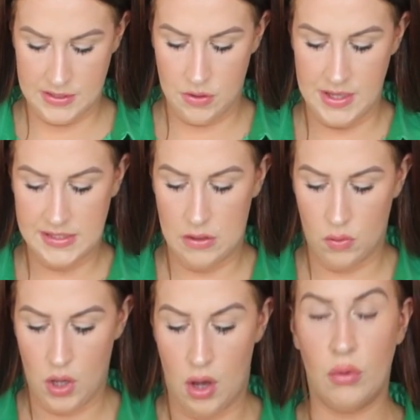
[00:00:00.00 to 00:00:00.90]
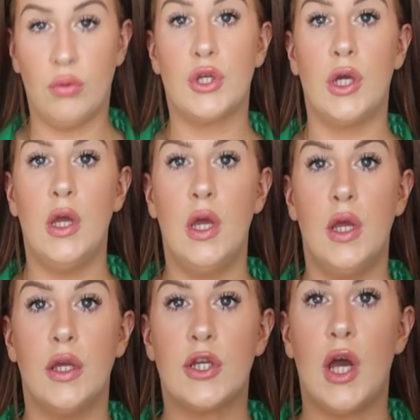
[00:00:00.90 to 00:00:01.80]
It's got these little gold,
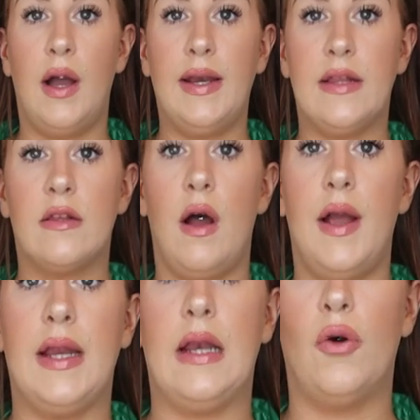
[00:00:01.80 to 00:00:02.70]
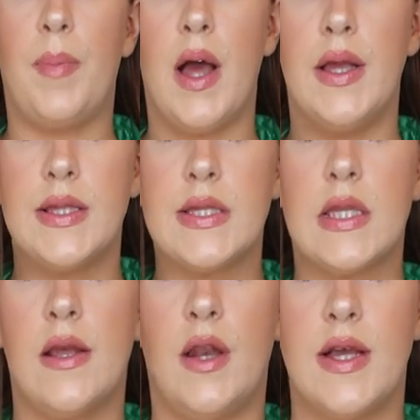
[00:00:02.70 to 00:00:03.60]
tiny, tiny little
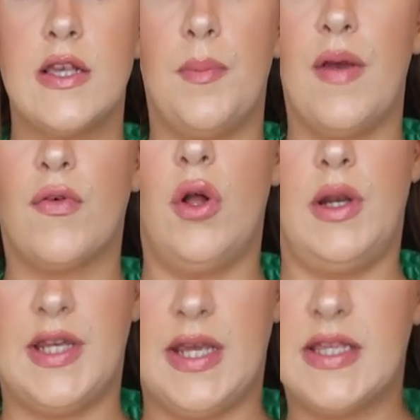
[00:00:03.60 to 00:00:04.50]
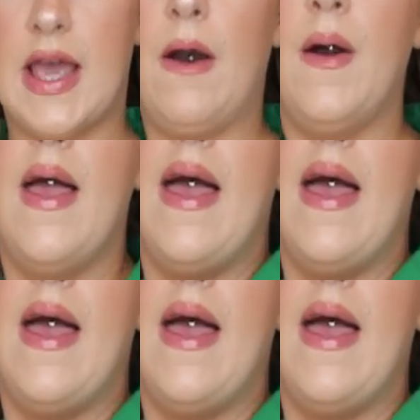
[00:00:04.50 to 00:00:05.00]
buttons. Nice little bit of collar detail.